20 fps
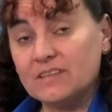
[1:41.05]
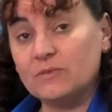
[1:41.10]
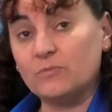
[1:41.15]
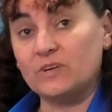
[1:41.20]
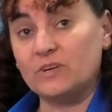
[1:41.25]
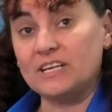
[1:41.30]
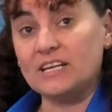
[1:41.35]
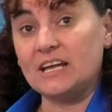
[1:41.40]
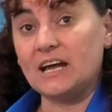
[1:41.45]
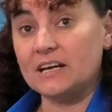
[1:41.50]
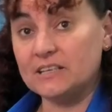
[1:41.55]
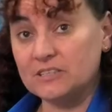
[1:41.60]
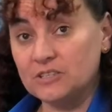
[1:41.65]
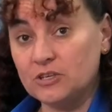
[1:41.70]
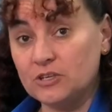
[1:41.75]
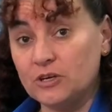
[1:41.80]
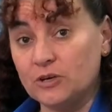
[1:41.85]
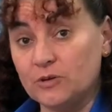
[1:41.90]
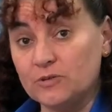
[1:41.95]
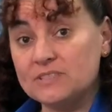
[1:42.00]
When he
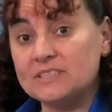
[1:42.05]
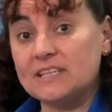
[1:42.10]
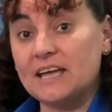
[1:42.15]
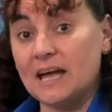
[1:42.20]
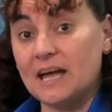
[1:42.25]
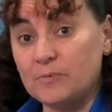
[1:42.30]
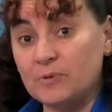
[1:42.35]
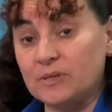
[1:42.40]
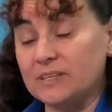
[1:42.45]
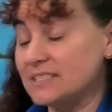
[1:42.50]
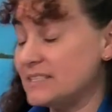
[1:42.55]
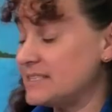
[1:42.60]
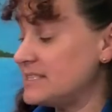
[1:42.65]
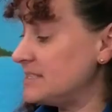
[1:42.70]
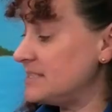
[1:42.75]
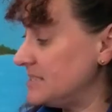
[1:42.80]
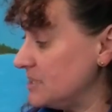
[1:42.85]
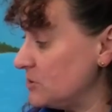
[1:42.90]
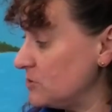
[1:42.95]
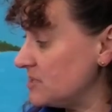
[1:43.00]
uncurls, the apple is
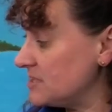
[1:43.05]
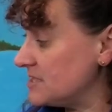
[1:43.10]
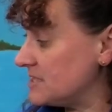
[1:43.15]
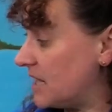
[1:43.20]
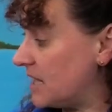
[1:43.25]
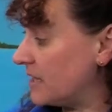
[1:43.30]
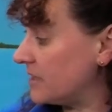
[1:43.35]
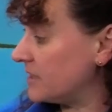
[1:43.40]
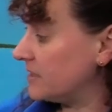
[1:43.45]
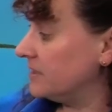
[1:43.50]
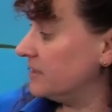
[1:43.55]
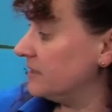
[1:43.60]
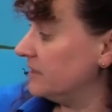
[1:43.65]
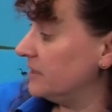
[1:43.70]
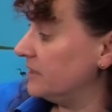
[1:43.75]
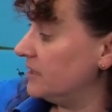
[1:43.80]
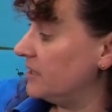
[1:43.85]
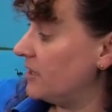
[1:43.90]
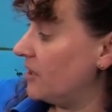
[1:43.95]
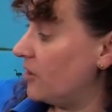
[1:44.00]
still stuck
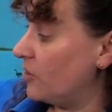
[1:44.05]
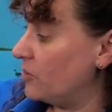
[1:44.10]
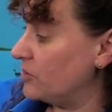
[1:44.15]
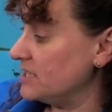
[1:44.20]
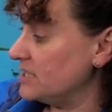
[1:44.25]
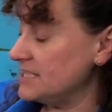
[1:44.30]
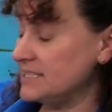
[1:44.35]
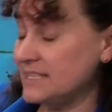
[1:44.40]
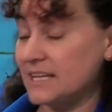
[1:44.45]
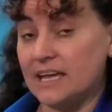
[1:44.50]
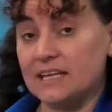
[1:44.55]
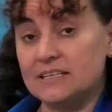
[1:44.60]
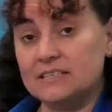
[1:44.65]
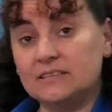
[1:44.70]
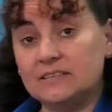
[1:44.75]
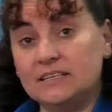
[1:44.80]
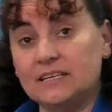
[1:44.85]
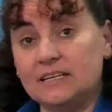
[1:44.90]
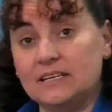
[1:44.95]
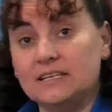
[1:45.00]
on his head
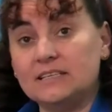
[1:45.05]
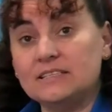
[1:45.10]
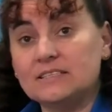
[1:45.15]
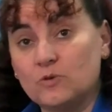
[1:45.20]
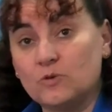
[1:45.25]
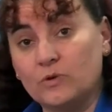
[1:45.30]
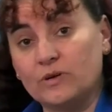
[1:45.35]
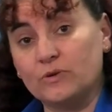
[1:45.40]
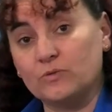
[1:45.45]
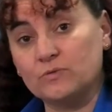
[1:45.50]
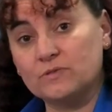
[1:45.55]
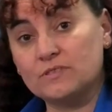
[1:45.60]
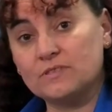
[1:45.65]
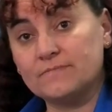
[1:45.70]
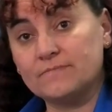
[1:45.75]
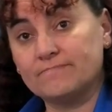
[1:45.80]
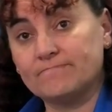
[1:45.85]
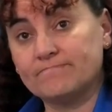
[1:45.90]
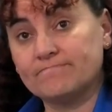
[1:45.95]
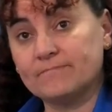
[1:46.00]
in his
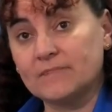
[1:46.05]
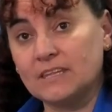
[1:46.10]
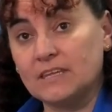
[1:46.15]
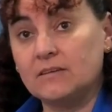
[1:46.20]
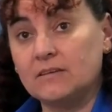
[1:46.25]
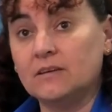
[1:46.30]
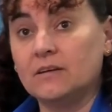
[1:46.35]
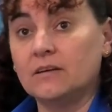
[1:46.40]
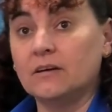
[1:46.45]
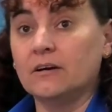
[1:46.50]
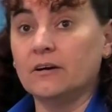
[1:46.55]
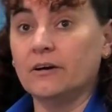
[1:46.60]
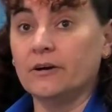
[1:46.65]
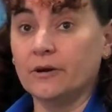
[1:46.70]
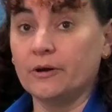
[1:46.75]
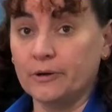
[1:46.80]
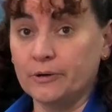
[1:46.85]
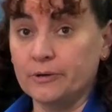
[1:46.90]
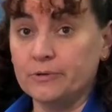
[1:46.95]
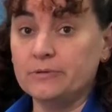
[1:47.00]
quills.
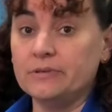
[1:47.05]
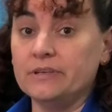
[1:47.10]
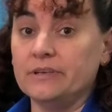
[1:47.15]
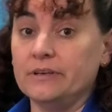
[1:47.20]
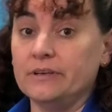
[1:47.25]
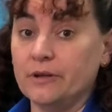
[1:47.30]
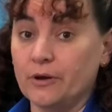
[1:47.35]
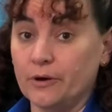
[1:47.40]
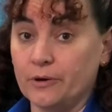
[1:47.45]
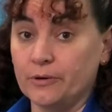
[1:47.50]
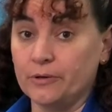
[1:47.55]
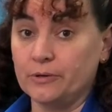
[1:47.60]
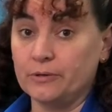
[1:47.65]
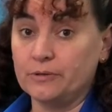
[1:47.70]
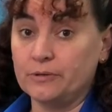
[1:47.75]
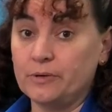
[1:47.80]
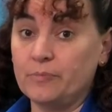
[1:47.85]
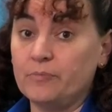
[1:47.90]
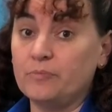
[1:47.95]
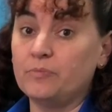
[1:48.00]
Oh no,
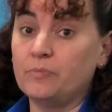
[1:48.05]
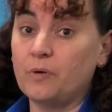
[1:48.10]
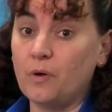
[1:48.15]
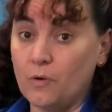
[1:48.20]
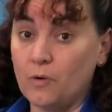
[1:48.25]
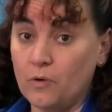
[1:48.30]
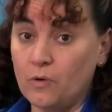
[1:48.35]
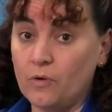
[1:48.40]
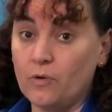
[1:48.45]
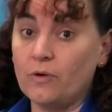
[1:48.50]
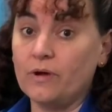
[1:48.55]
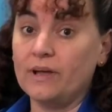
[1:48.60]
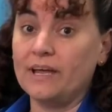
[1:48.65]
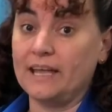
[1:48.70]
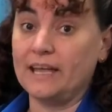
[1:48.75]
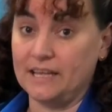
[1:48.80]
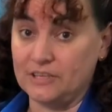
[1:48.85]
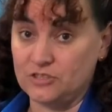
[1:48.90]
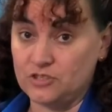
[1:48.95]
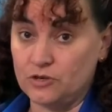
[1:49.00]
poor
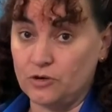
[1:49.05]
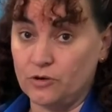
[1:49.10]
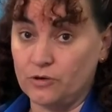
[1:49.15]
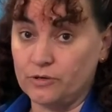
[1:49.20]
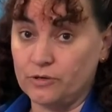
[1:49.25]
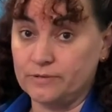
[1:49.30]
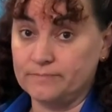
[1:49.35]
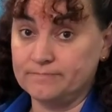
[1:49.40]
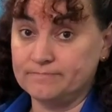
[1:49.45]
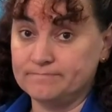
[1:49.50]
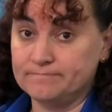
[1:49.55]
Hedgehog.